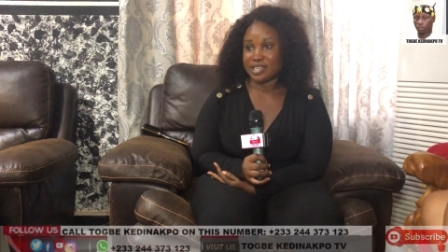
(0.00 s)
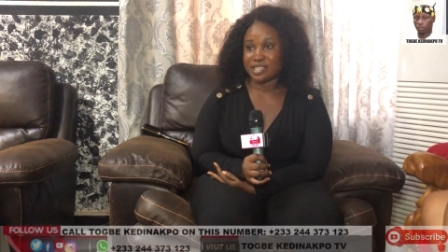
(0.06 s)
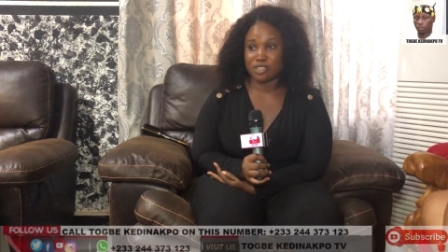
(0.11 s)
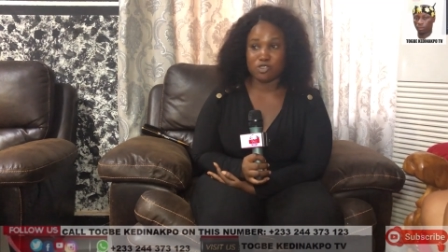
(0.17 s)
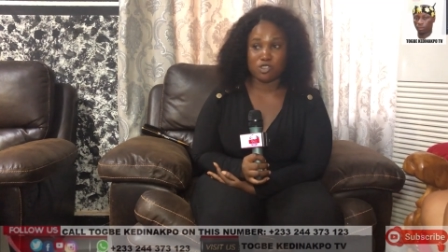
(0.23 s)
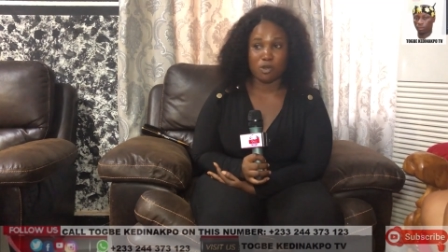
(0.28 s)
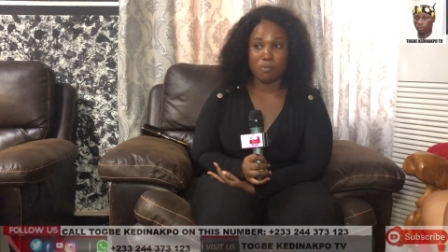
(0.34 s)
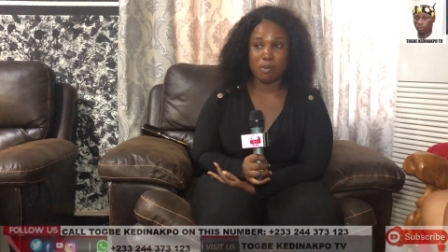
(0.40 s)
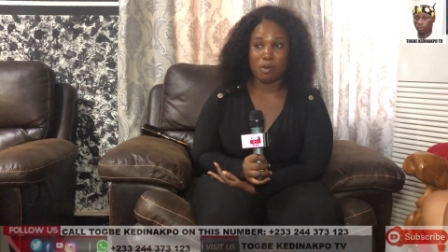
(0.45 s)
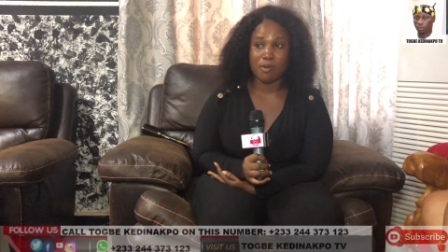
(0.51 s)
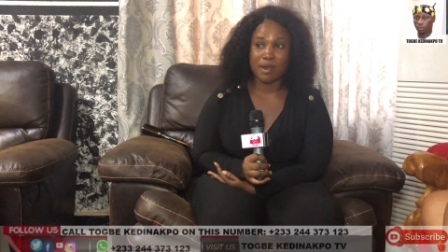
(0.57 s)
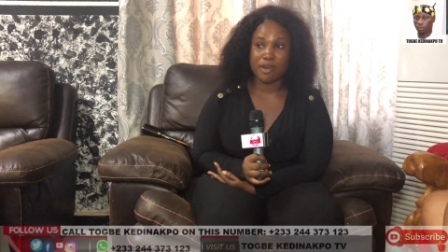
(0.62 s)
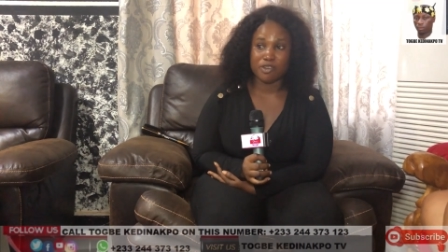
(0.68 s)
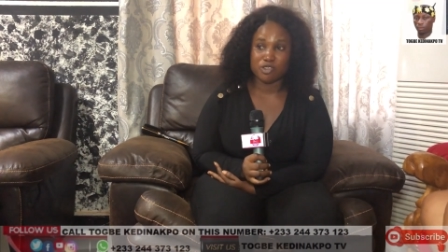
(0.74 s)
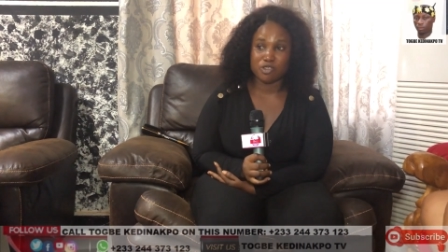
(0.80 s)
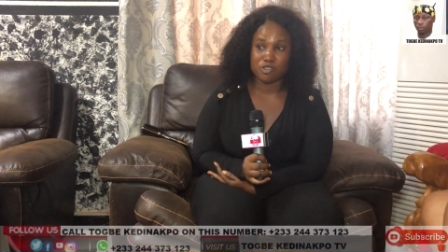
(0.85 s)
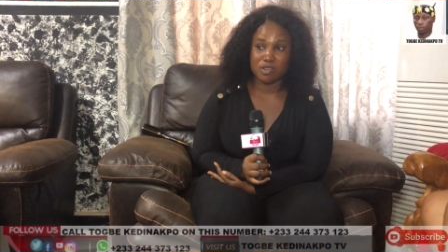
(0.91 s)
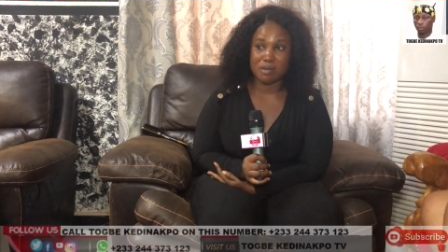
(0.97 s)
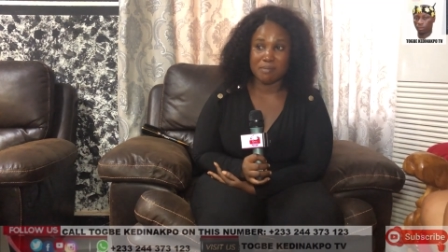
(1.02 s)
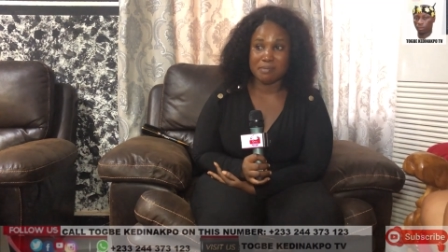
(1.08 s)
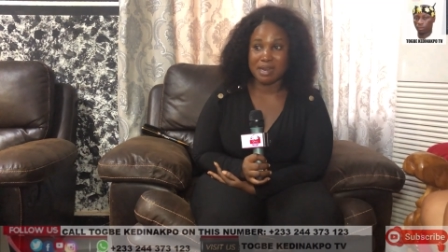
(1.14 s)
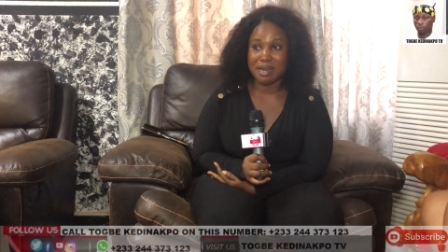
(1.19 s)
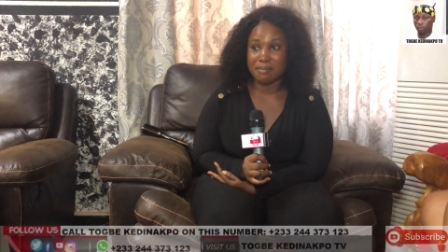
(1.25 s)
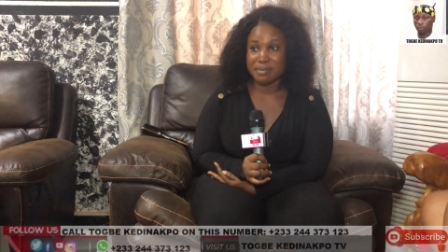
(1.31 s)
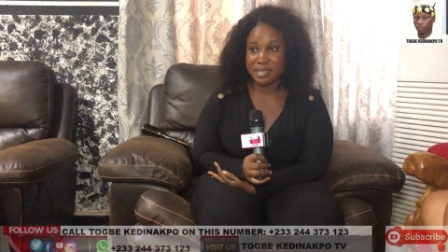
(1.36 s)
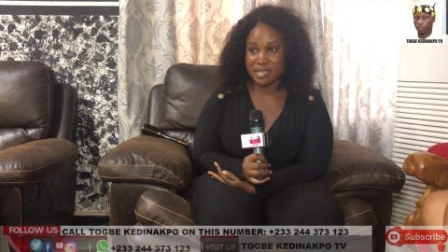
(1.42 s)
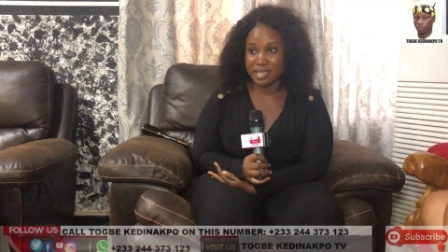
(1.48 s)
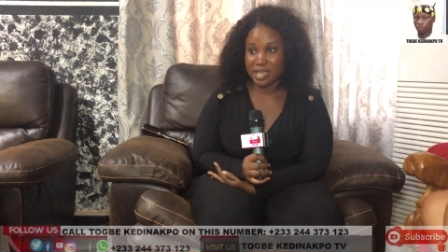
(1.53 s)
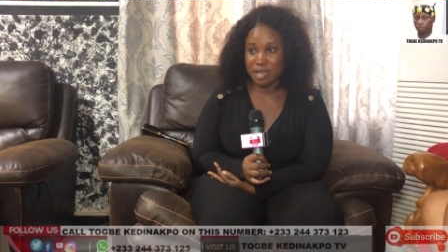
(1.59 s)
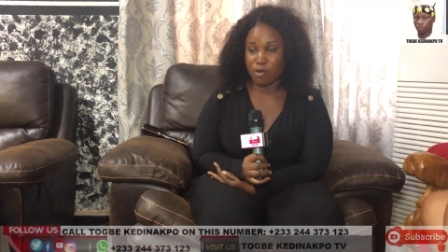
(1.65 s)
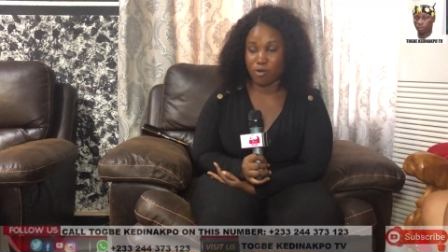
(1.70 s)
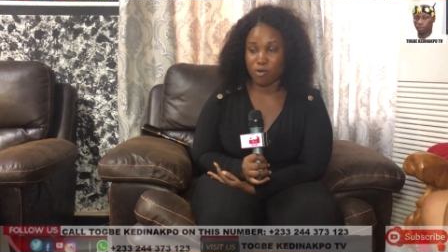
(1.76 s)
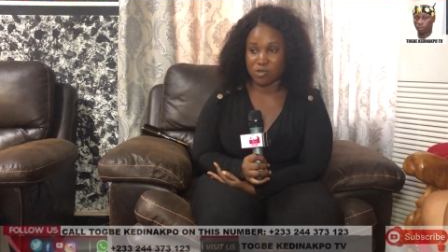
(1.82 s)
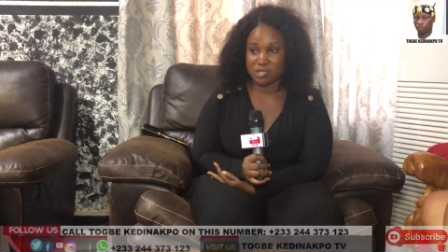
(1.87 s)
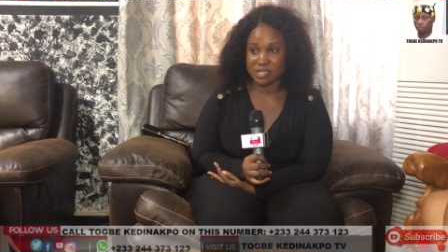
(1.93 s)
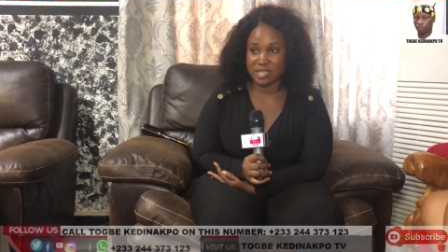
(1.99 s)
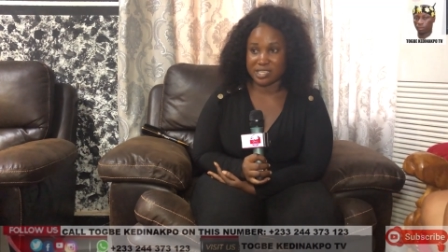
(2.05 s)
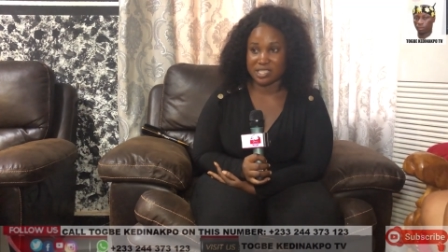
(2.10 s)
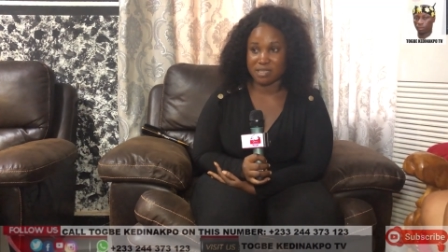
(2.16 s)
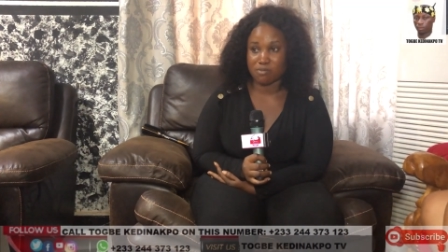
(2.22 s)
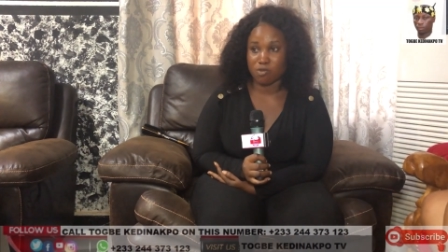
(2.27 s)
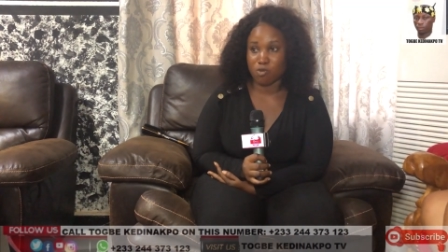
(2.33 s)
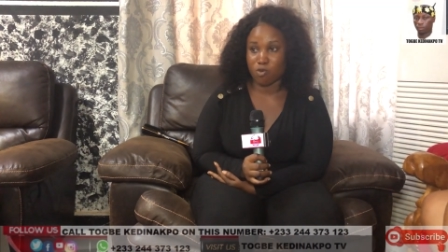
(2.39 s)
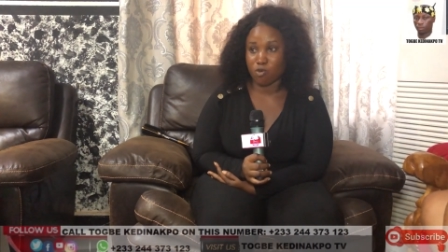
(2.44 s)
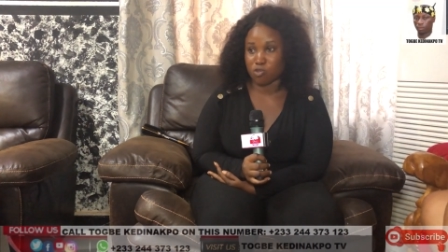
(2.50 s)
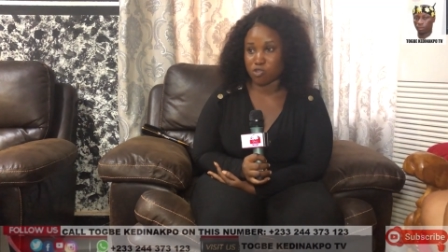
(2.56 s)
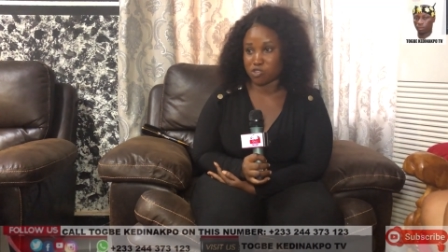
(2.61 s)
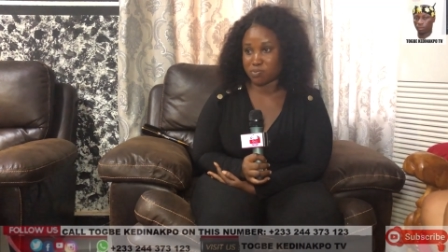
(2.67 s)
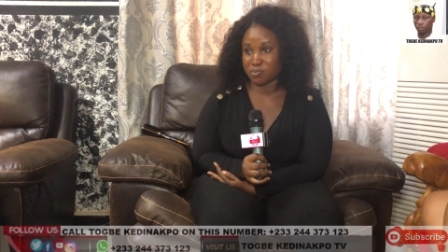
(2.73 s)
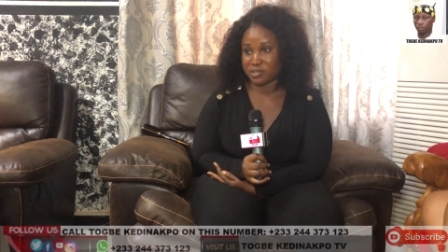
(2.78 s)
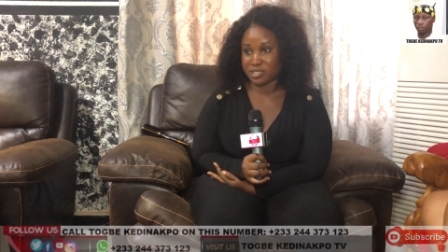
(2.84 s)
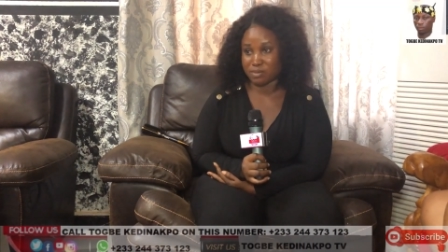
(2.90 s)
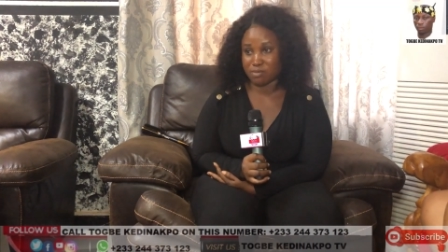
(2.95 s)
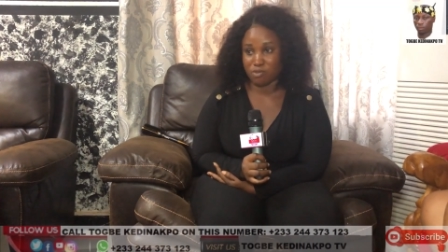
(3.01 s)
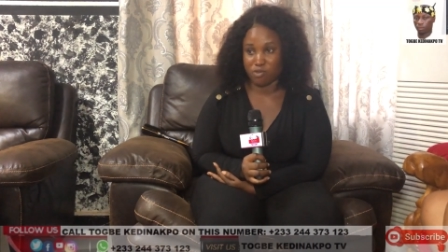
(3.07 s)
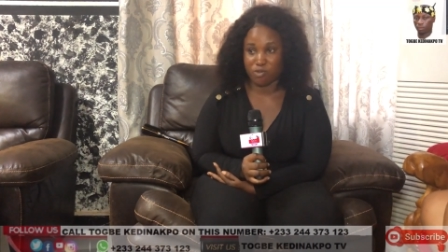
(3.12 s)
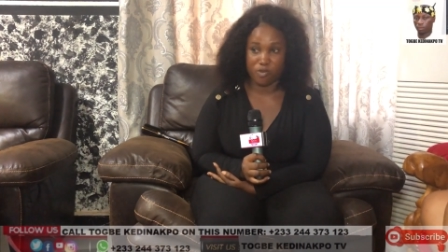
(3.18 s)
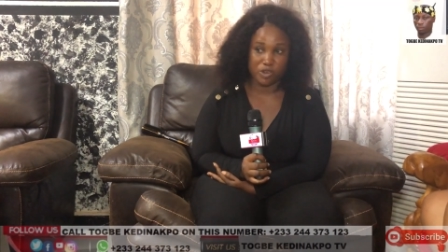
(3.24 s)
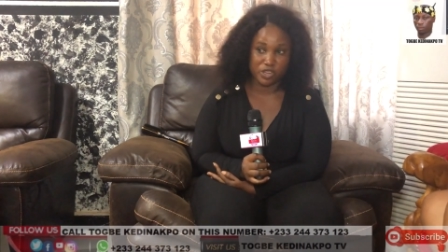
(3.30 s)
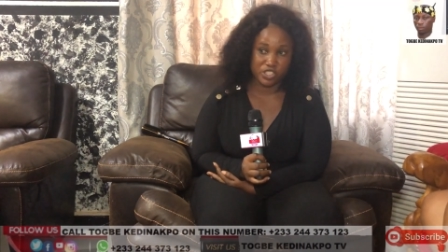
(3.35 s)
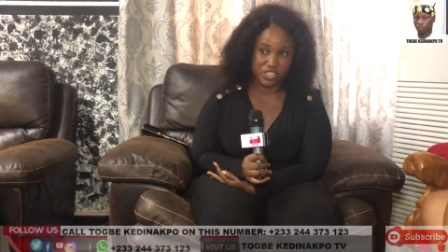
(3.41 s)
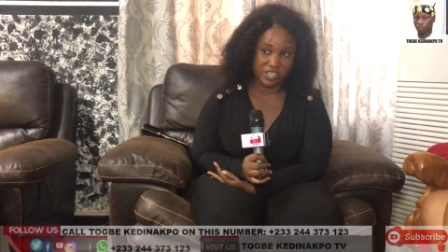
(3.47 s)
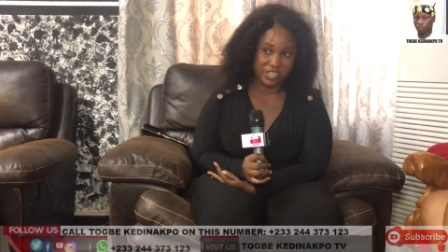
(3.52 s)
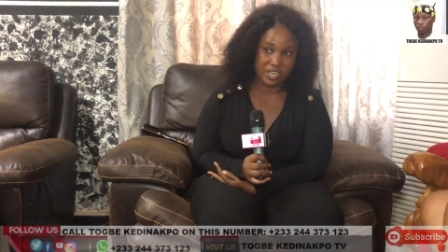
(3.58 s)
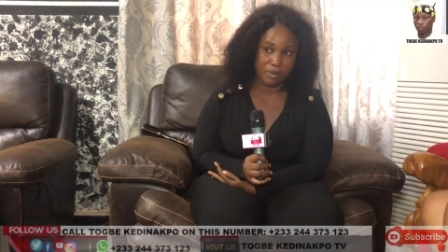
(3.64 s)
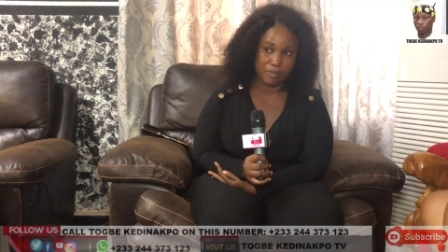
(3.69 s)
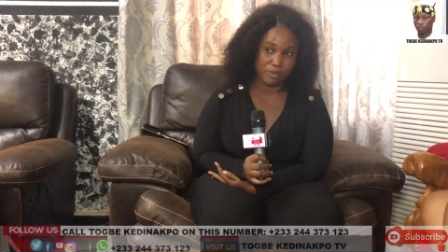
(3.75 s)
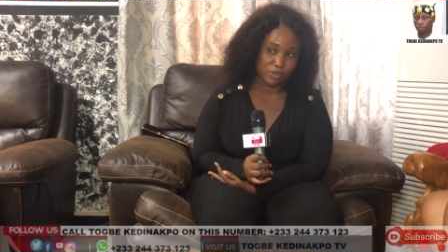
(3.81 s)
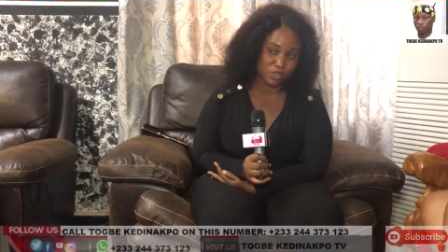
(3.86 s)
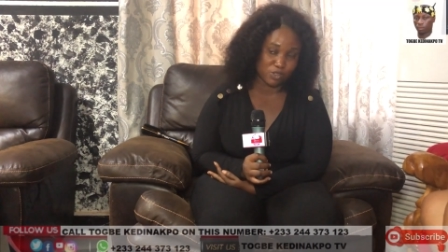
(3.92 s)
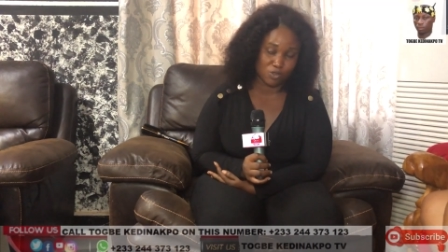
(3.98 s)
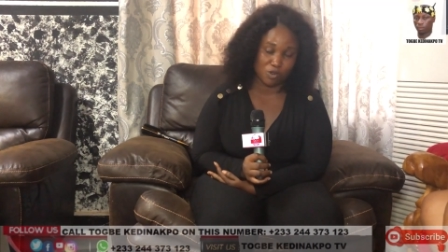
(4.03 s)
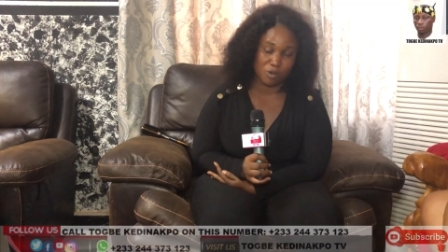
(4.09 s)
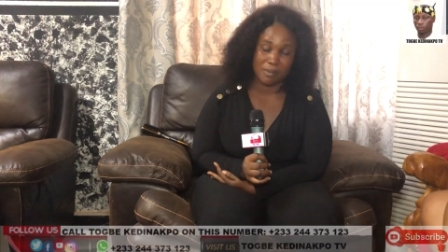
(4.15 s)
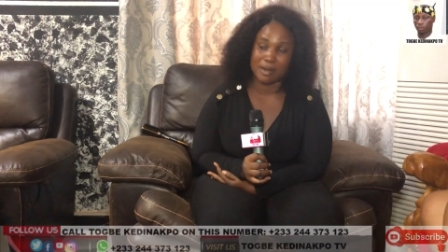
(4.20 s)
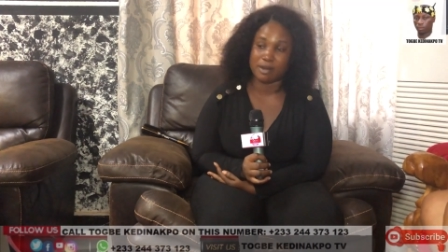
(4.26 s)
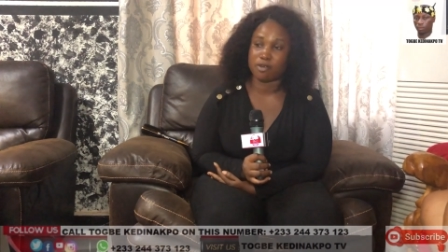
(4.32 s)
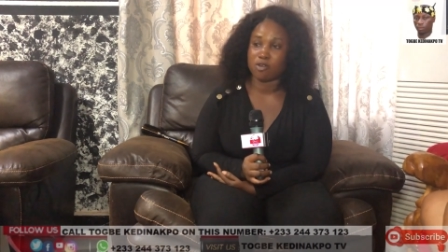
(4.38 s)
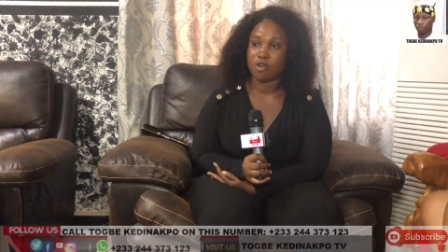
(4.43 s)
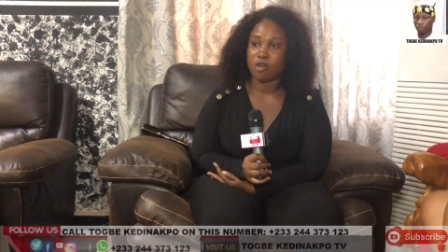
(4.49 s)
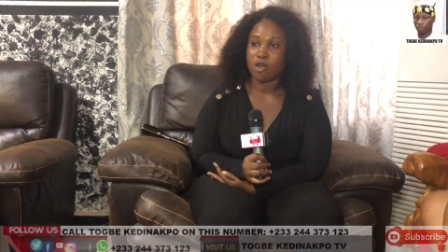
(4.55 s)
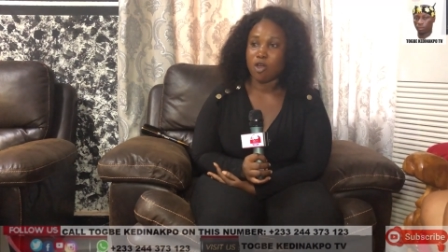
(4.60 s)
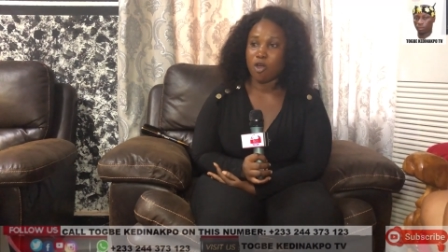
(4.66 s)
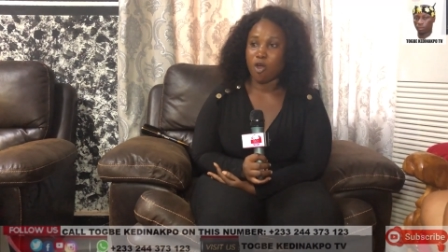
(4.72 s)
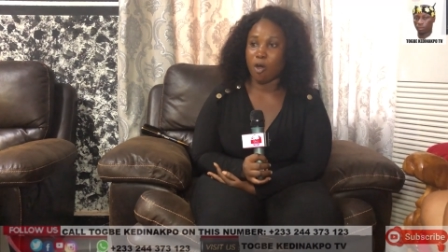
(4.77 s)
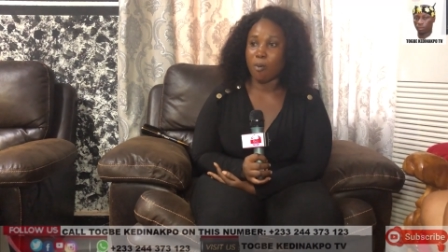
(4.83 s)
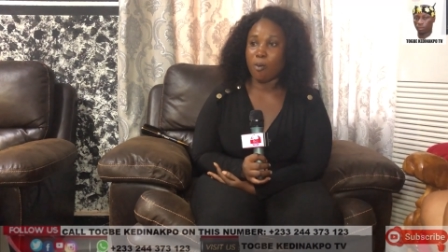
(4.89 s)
This humble warren is maybe, oh, says a mock hospital, more for a check up on Zonoman. Or